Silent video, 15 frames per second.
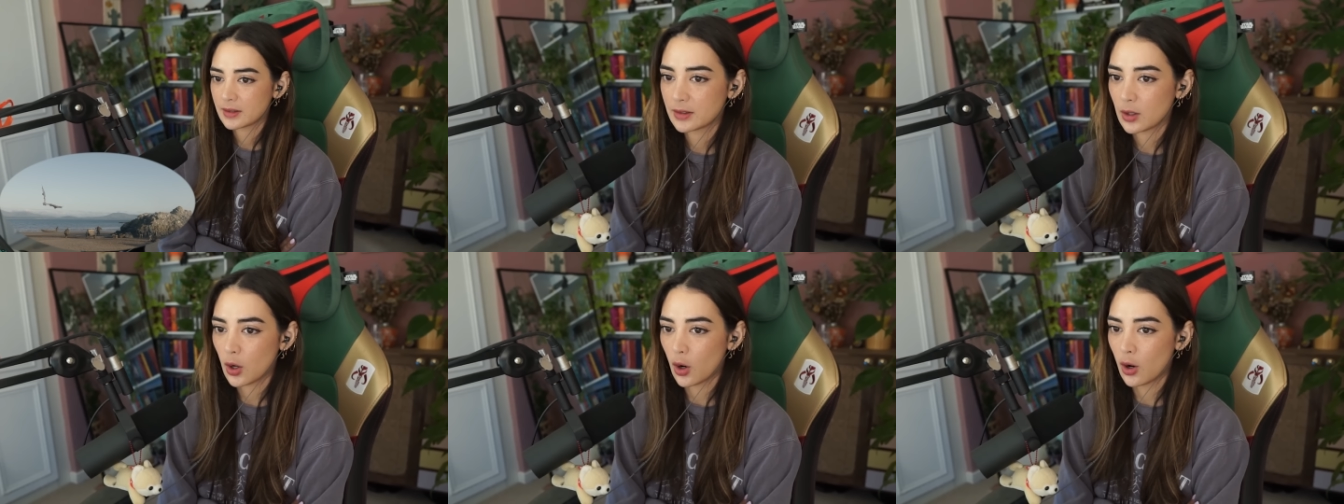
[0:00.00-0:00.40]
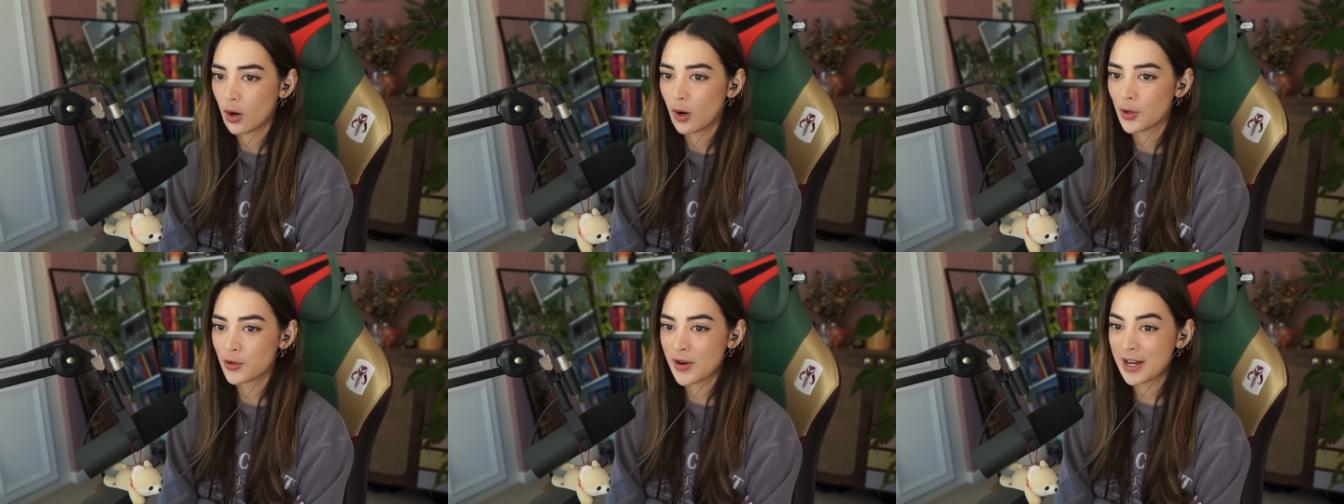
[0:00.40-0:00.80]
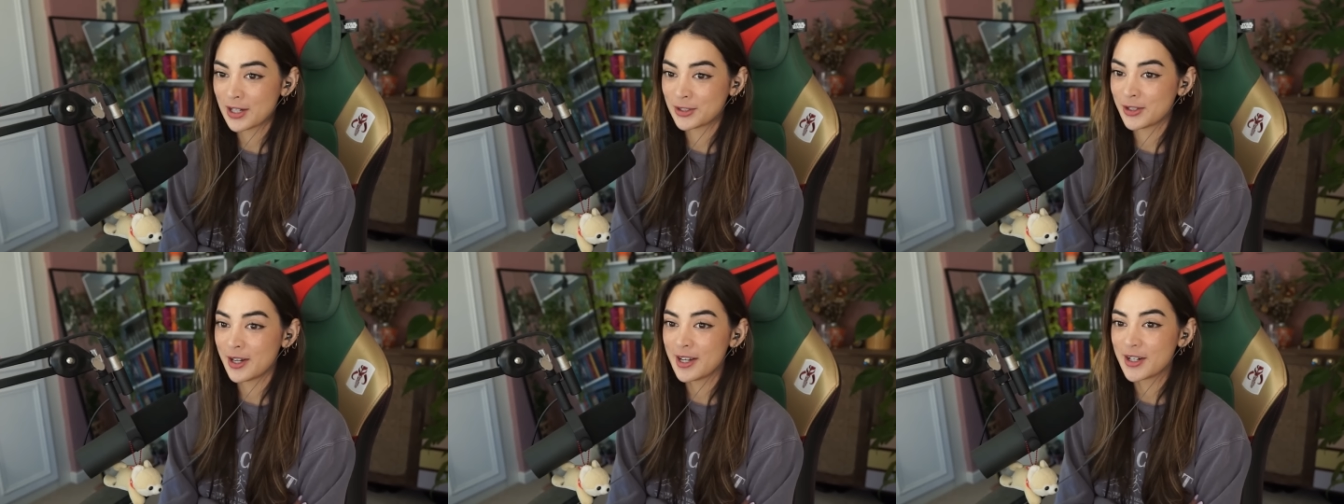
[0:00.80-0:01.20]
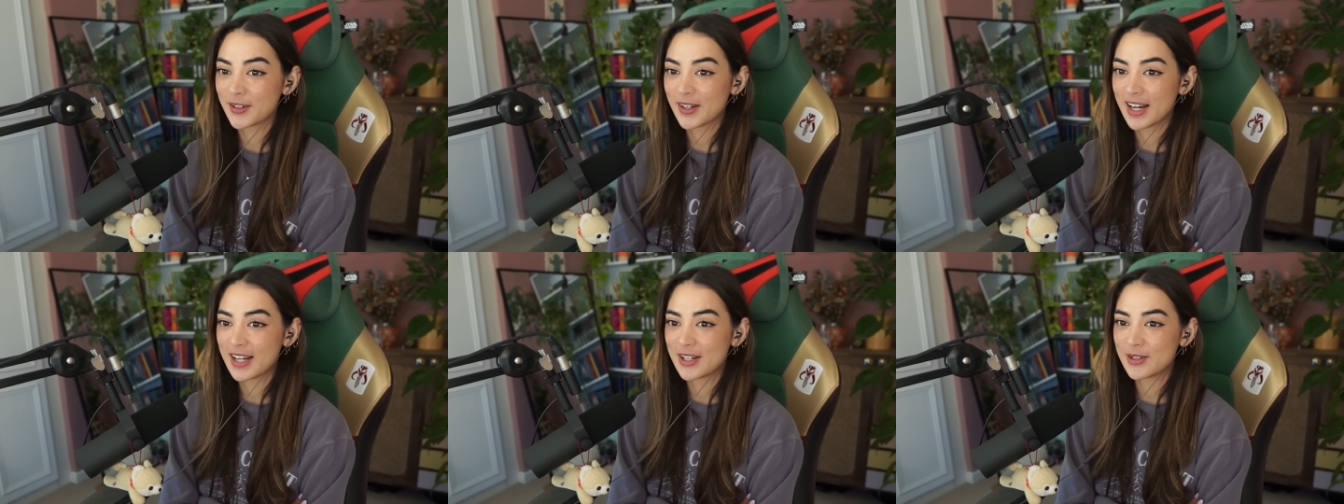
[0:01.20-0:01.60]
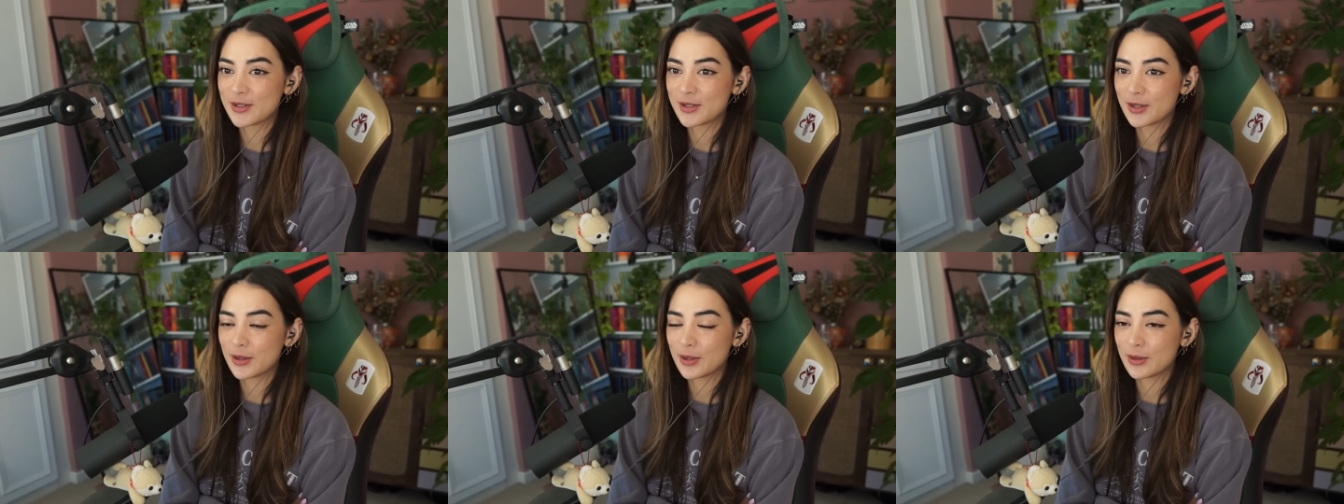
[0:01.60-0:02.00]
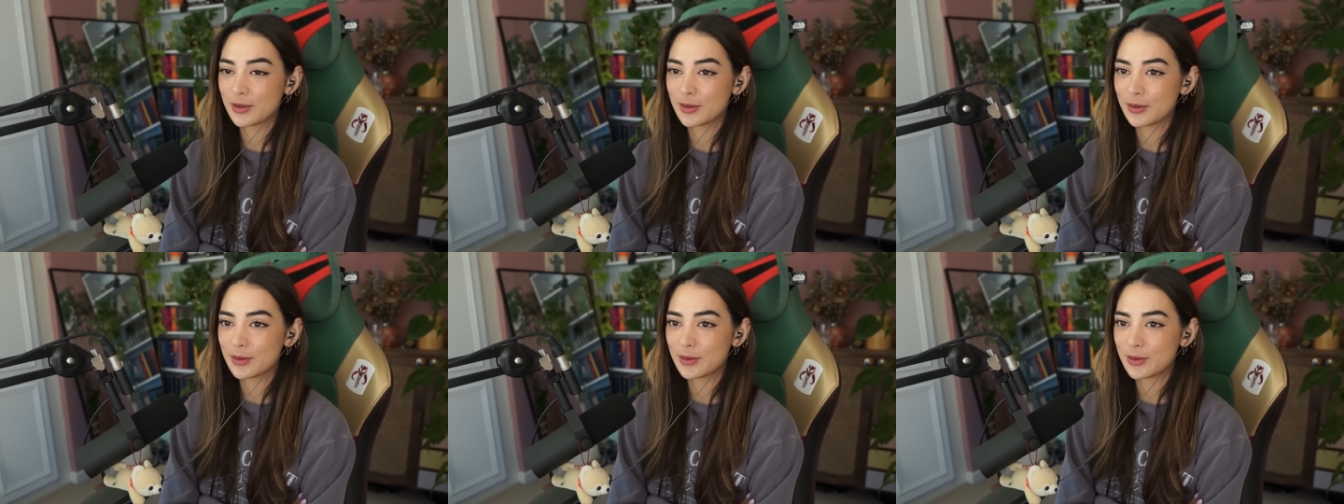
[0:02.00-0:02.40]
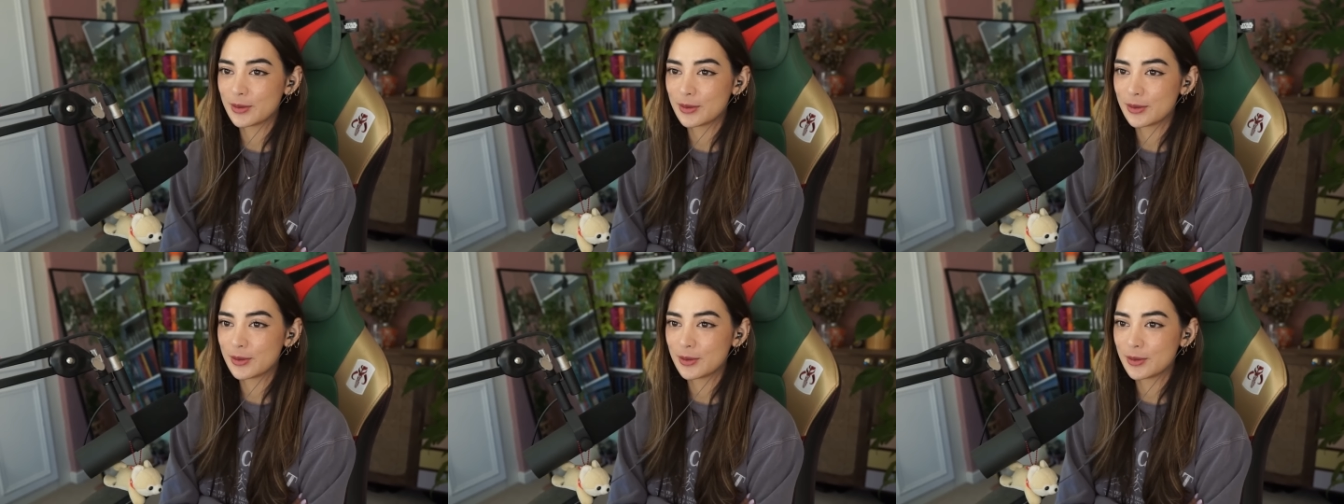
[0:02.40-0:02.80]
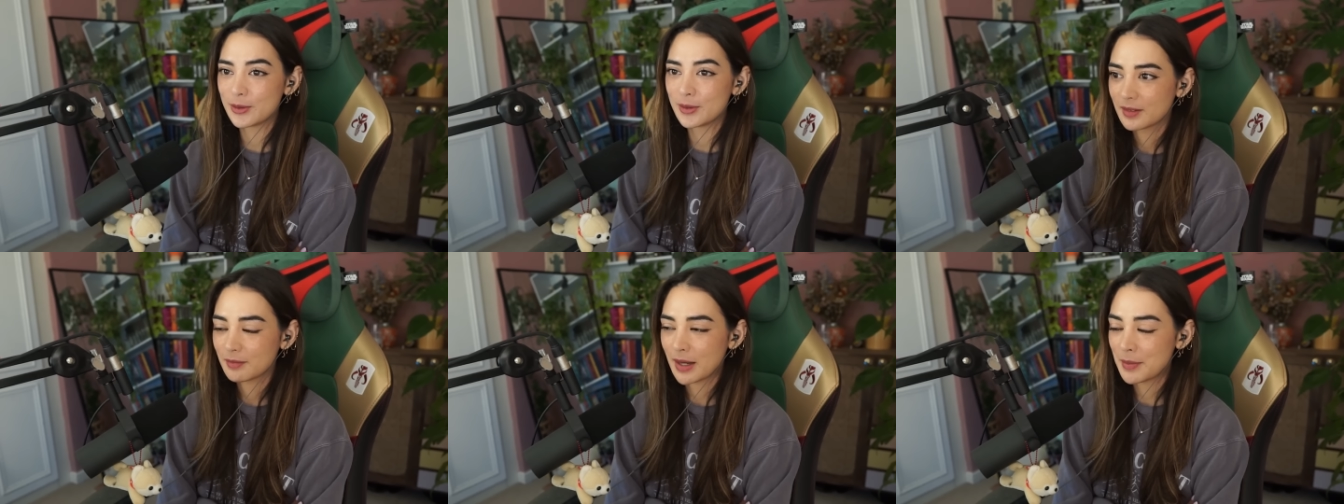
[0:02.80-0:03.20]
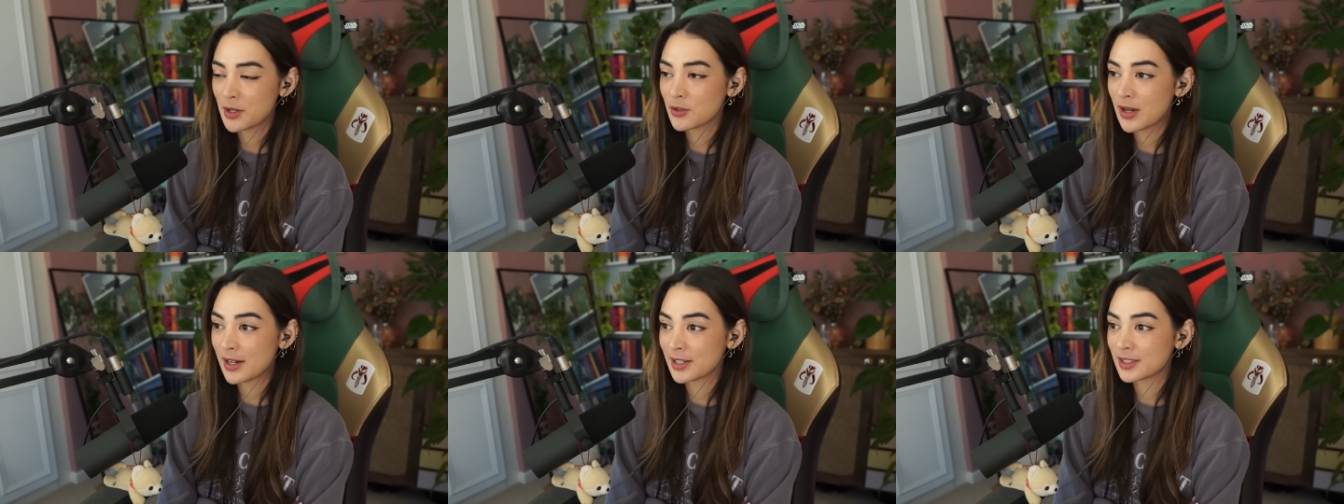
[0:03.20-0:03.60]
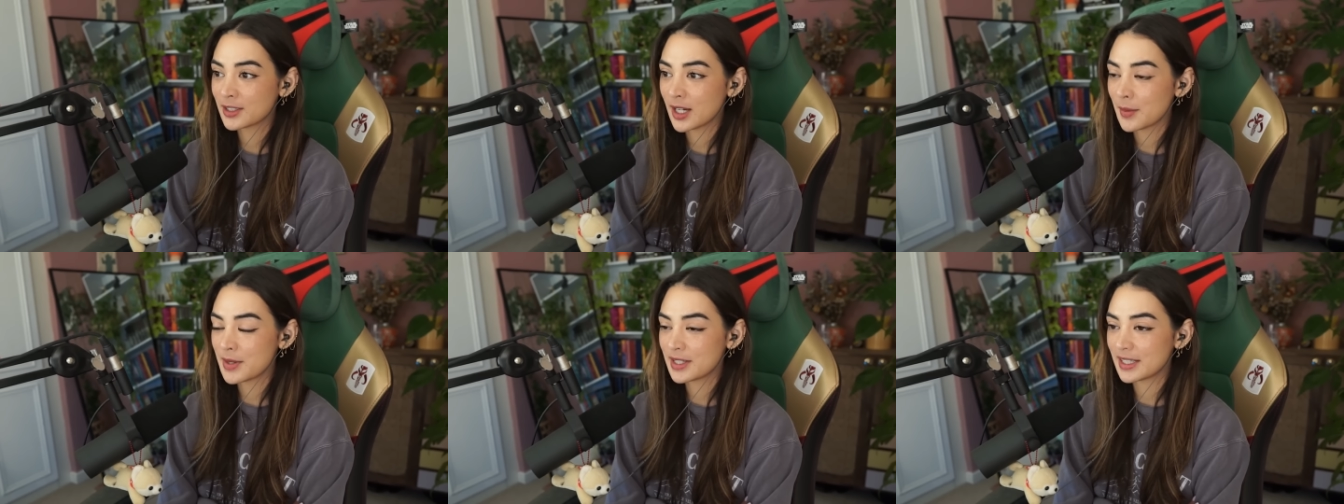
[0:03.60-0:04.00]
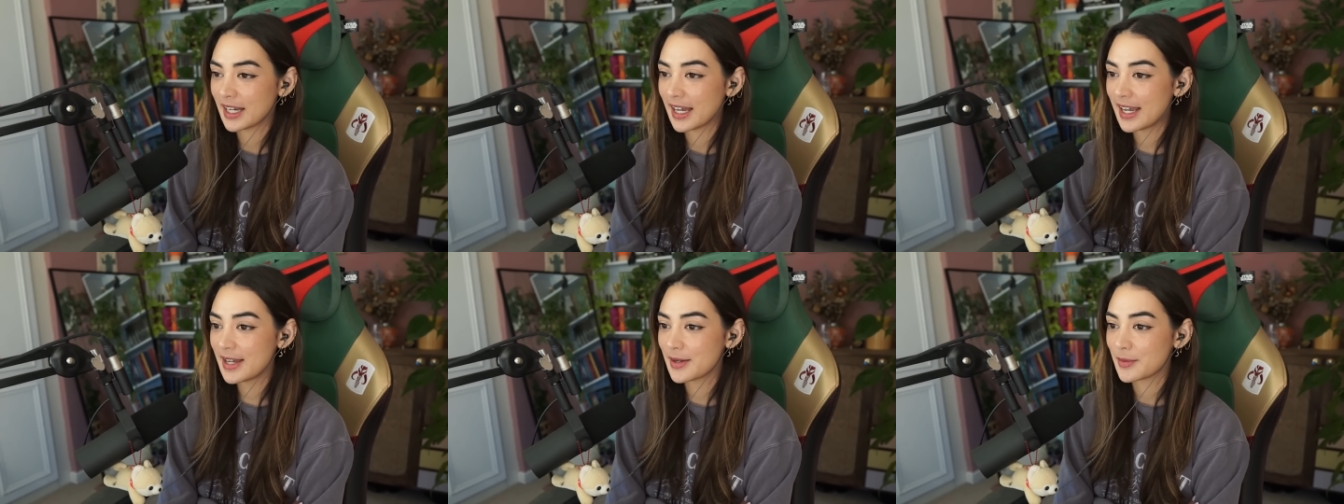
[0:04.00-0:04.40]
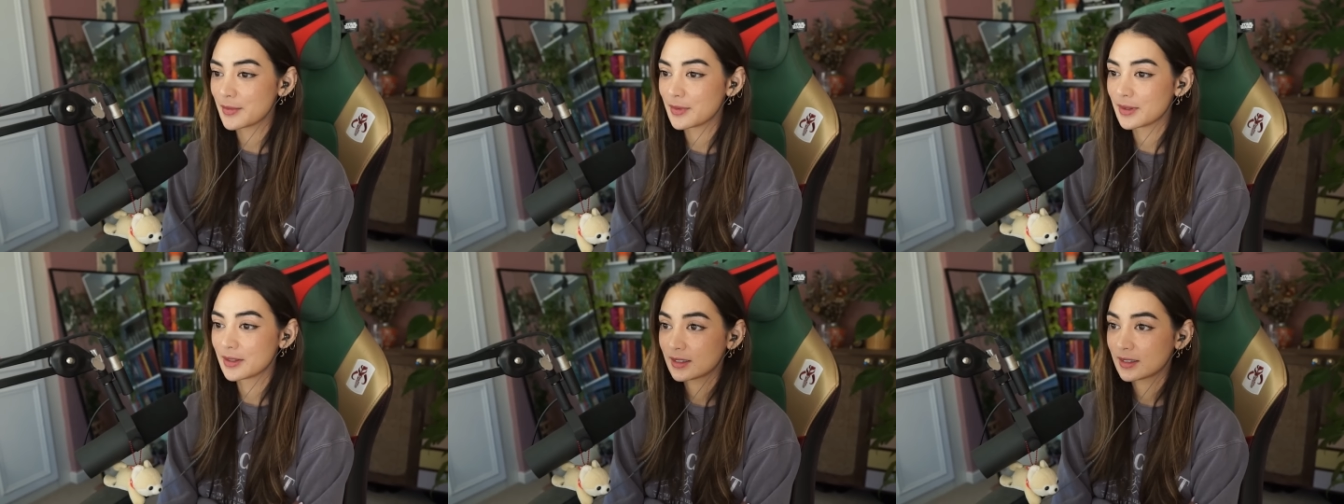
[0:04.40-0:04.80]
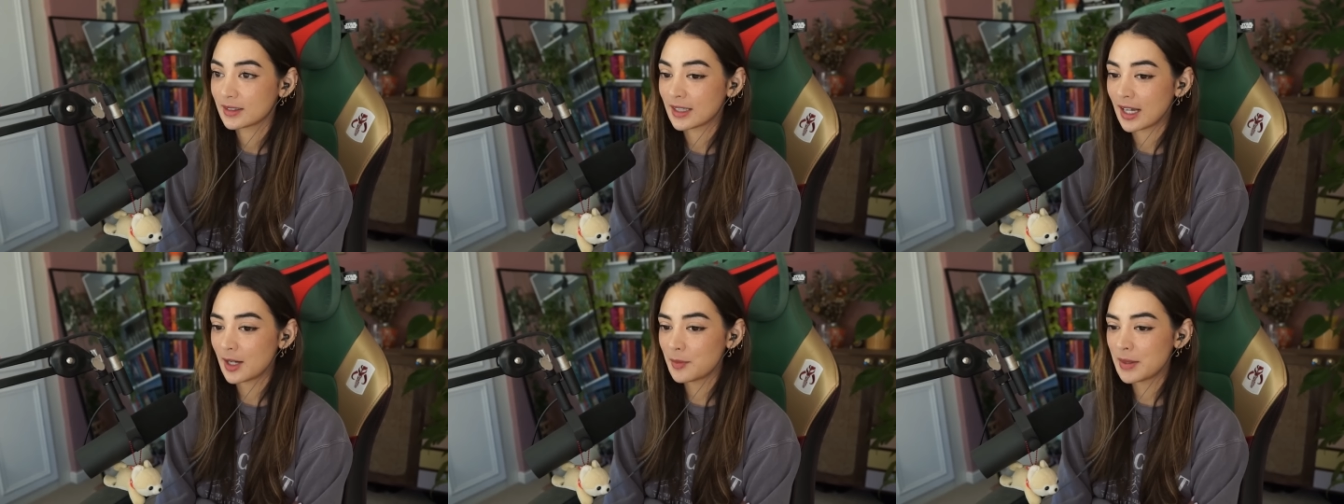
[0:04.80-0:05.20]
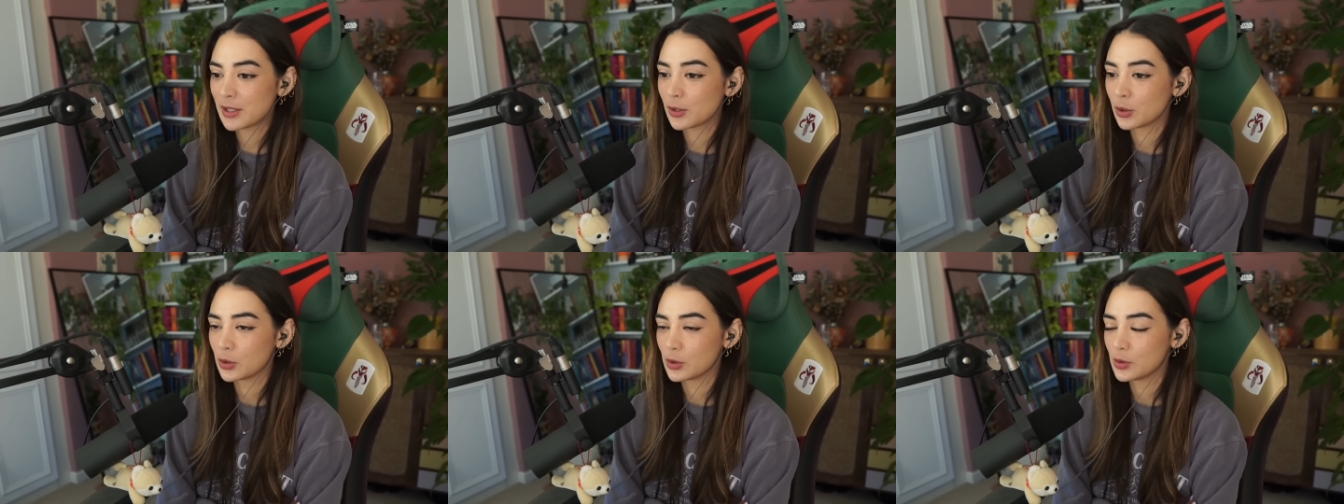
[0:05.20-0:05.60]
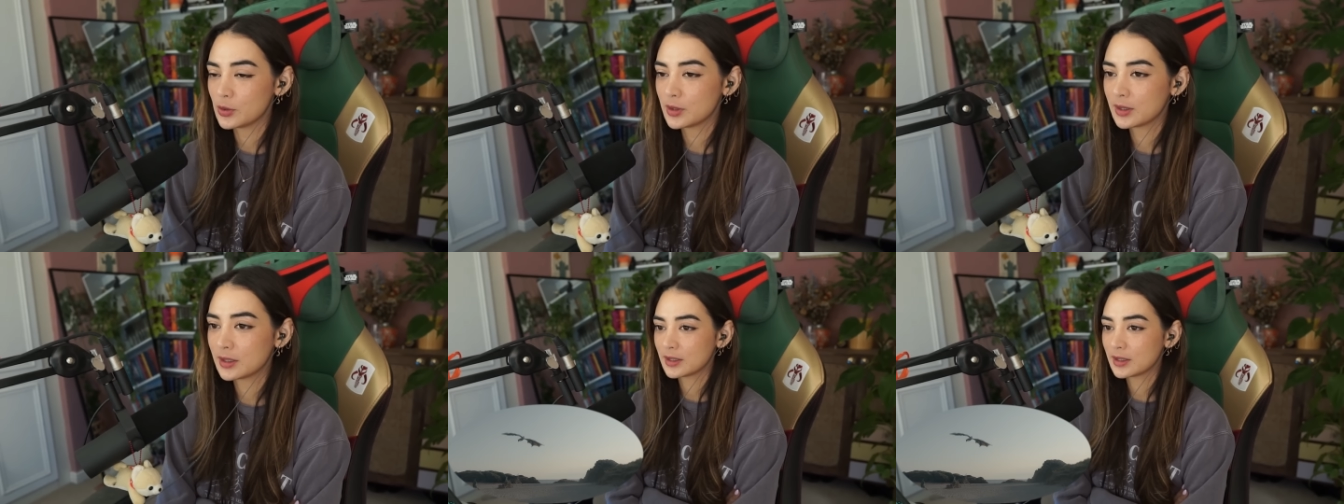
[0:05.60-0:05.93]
Oh, the dragon's turning around. Oh, maybe the dragon's coming to him. That'd be cool.